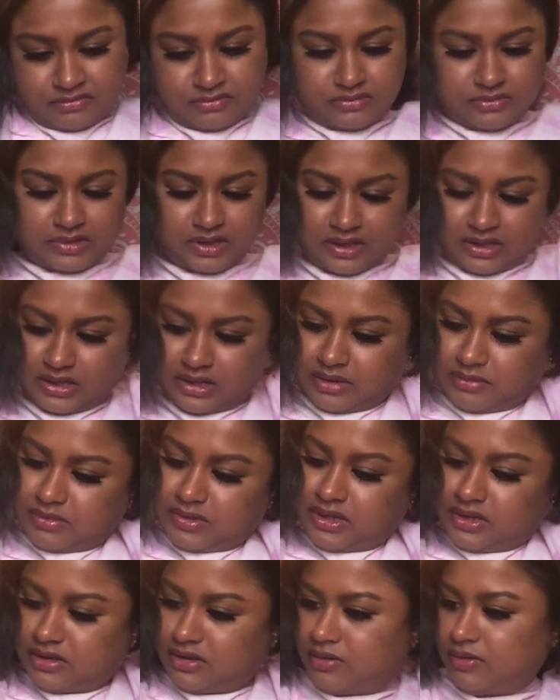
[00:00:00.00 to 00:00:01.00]
And then I'm going
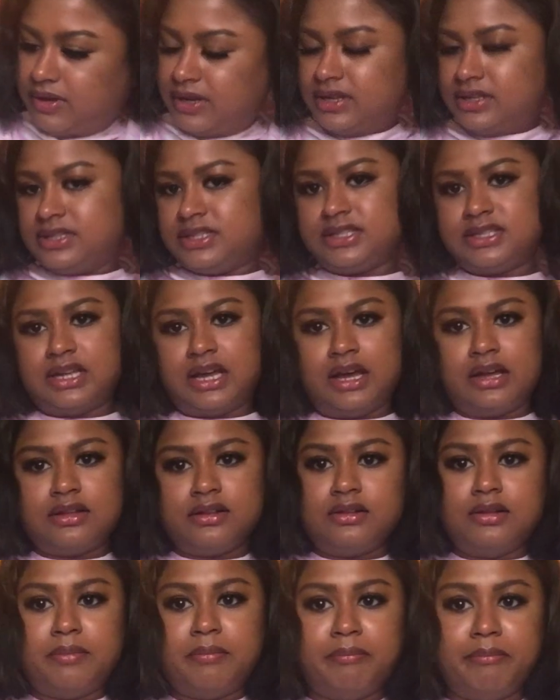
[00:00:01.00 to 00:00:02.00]
to go ahead and
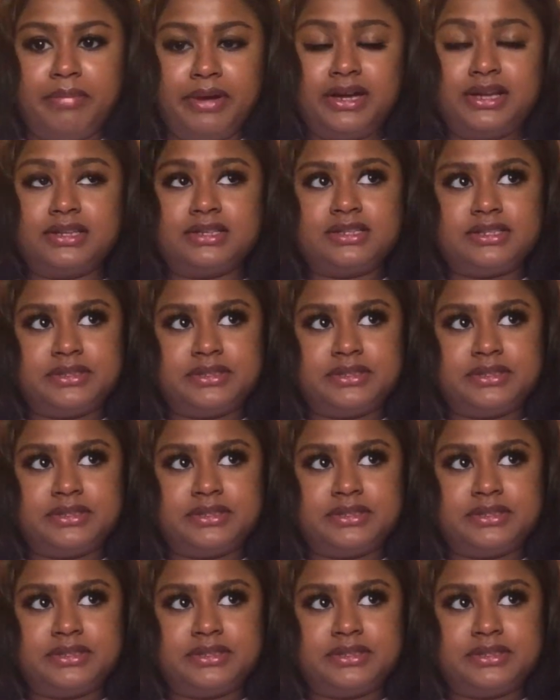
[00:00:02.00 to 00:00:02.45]
style. But